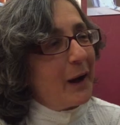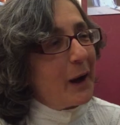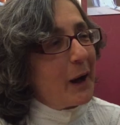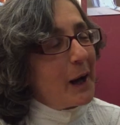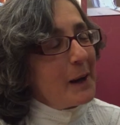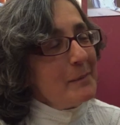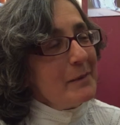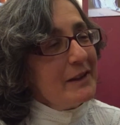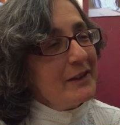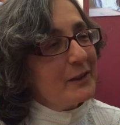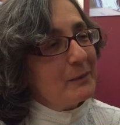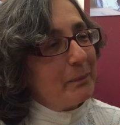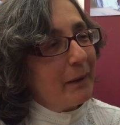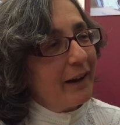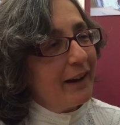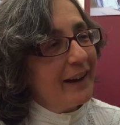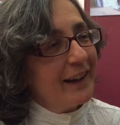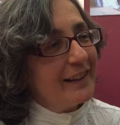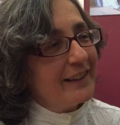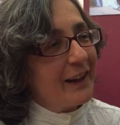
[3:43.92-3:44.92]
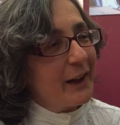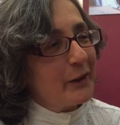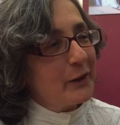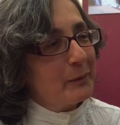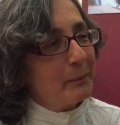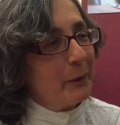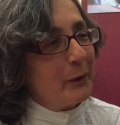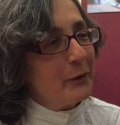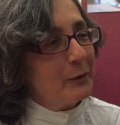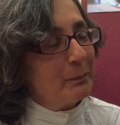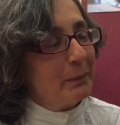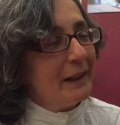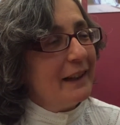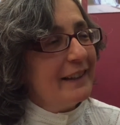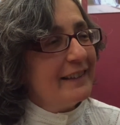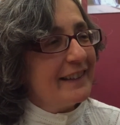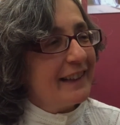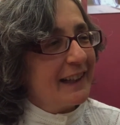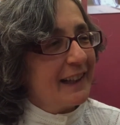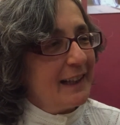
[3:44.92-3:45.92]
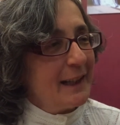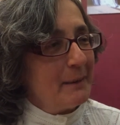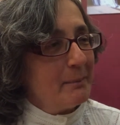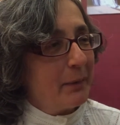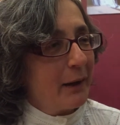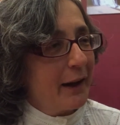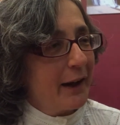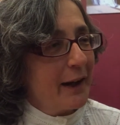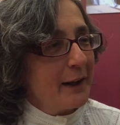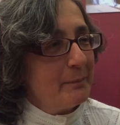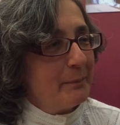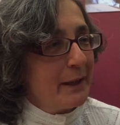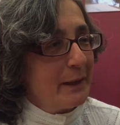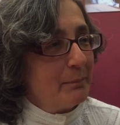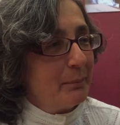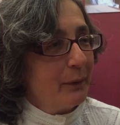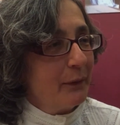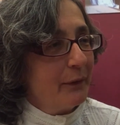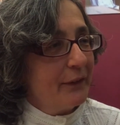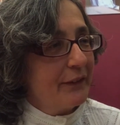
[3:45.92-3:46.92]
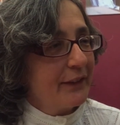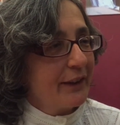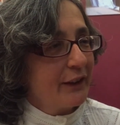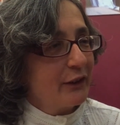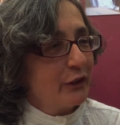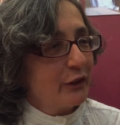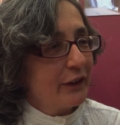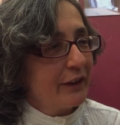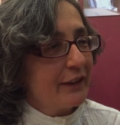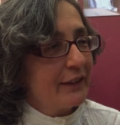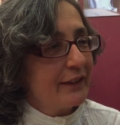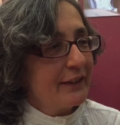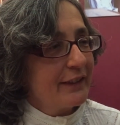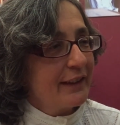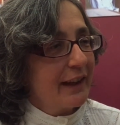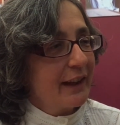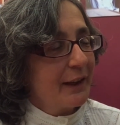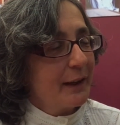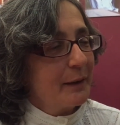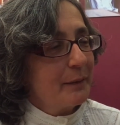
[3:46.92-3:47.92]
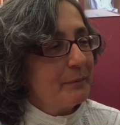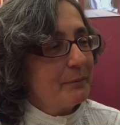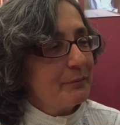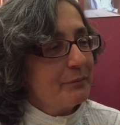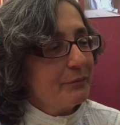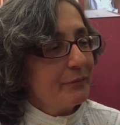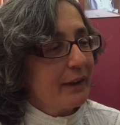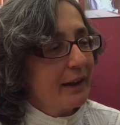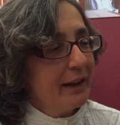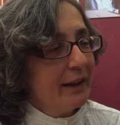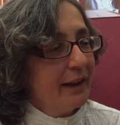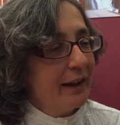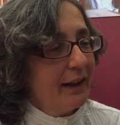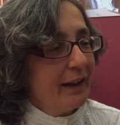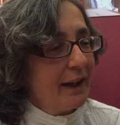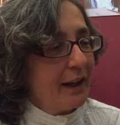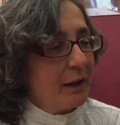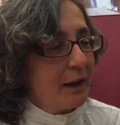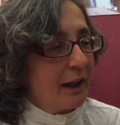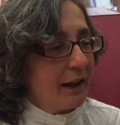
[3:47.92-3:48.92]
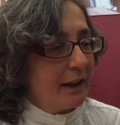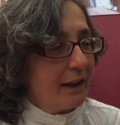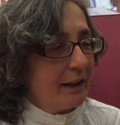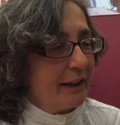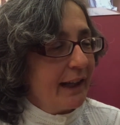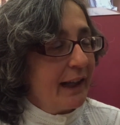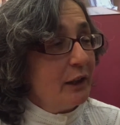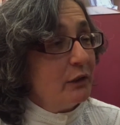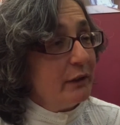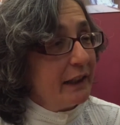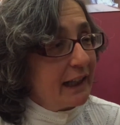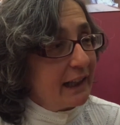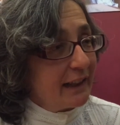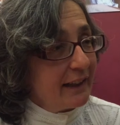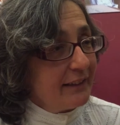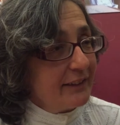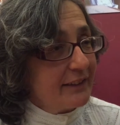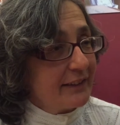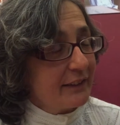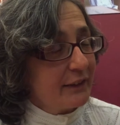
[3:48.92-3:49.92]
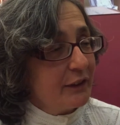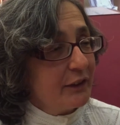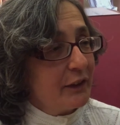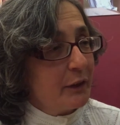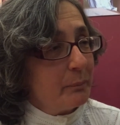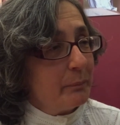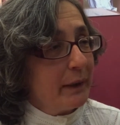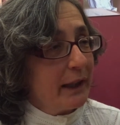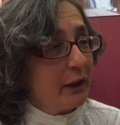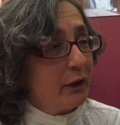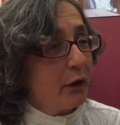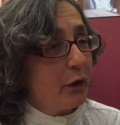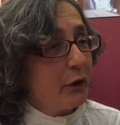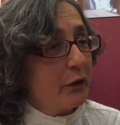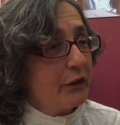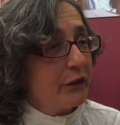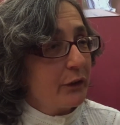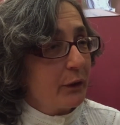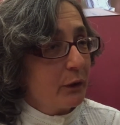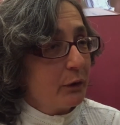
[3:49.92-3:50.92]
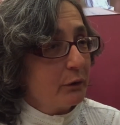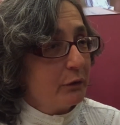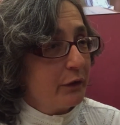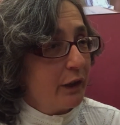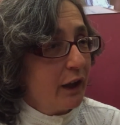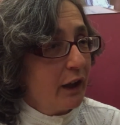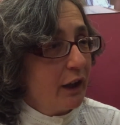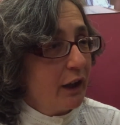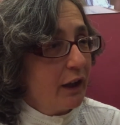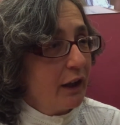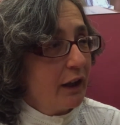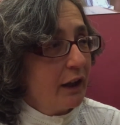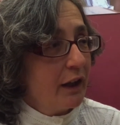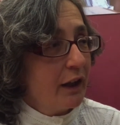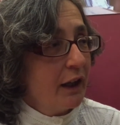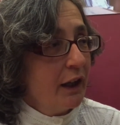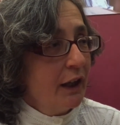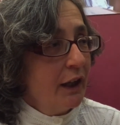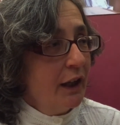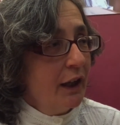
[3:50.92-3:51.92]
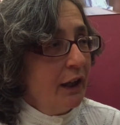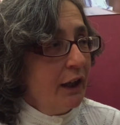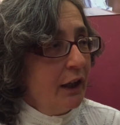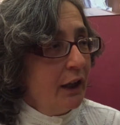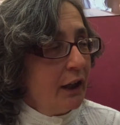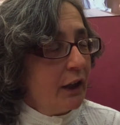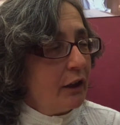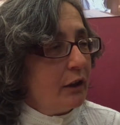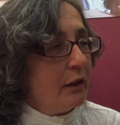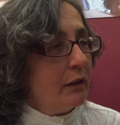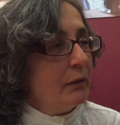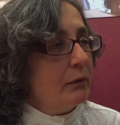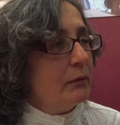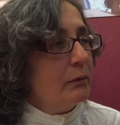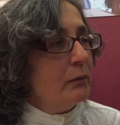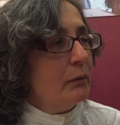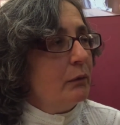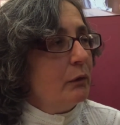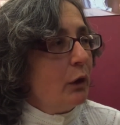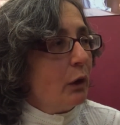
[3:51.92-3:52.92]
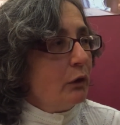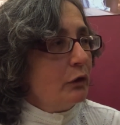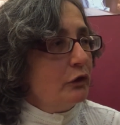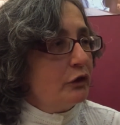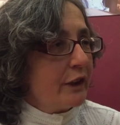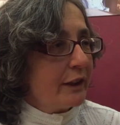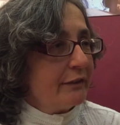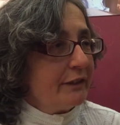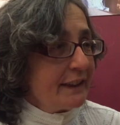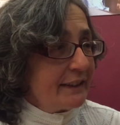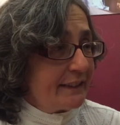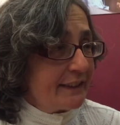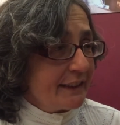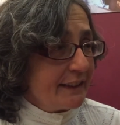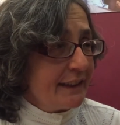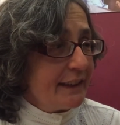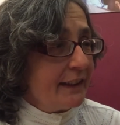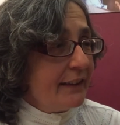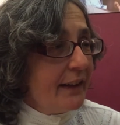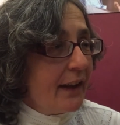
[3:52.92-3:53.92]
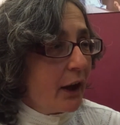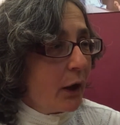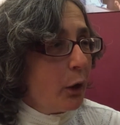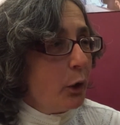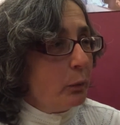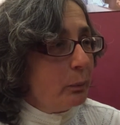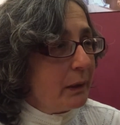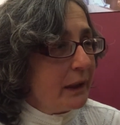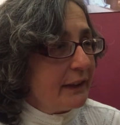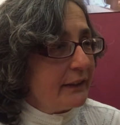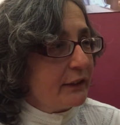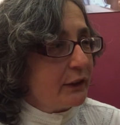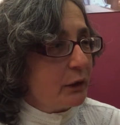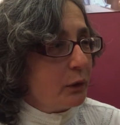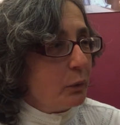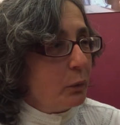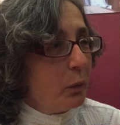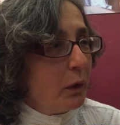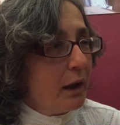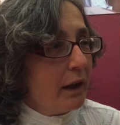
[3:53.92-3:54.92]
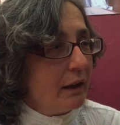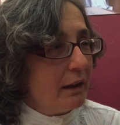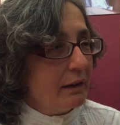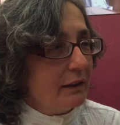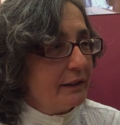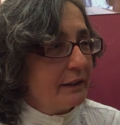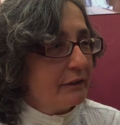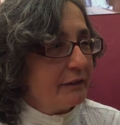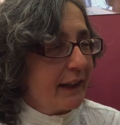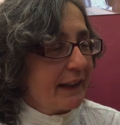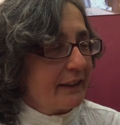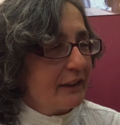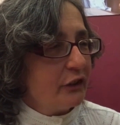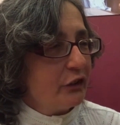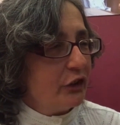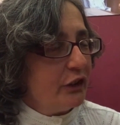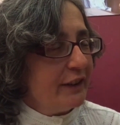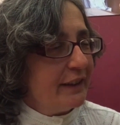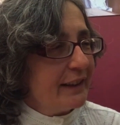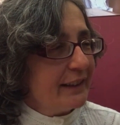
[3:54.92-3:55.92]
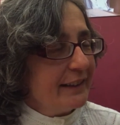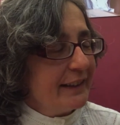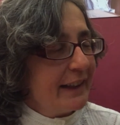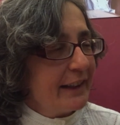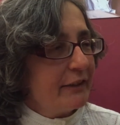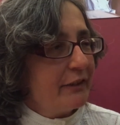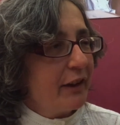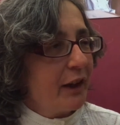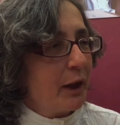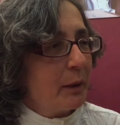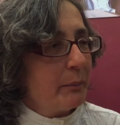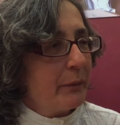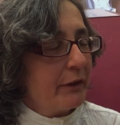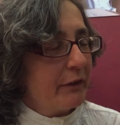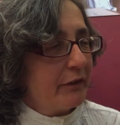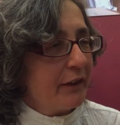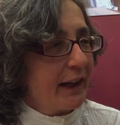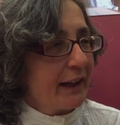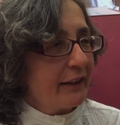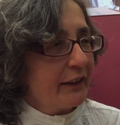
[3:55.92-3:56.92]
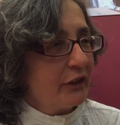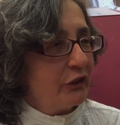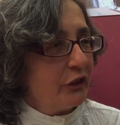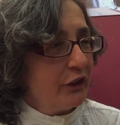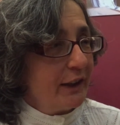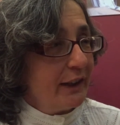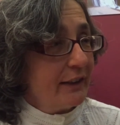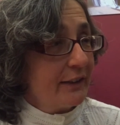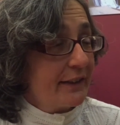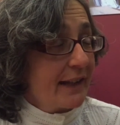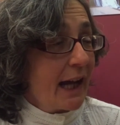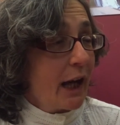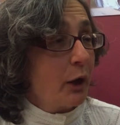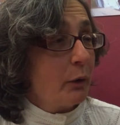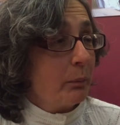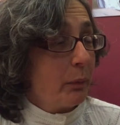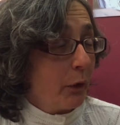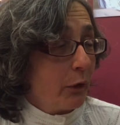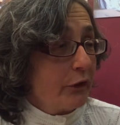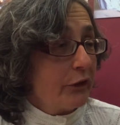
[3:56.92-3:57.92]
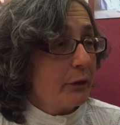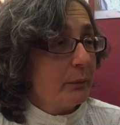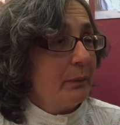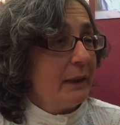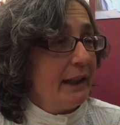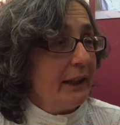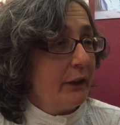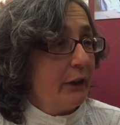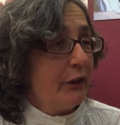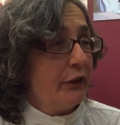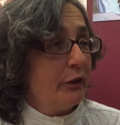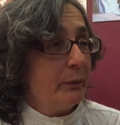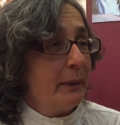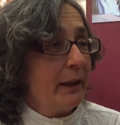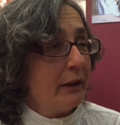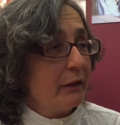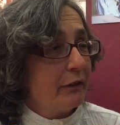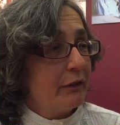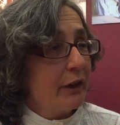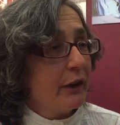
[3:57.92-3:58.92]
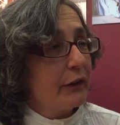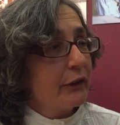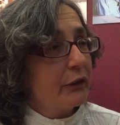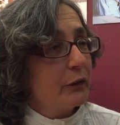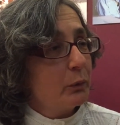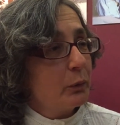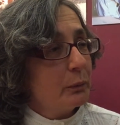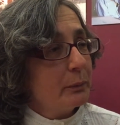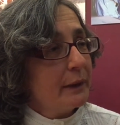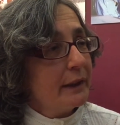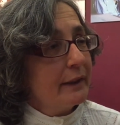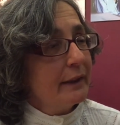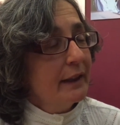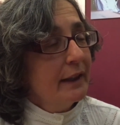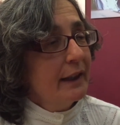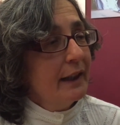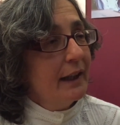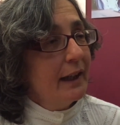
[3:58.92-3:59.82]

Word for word: I'm inspired, I suppose, politically by people such as um, uh, Hillary Clinton because of her longevity in the whole political world, the fact that she didn't give up, the fact that she is now possibly going to be the first woman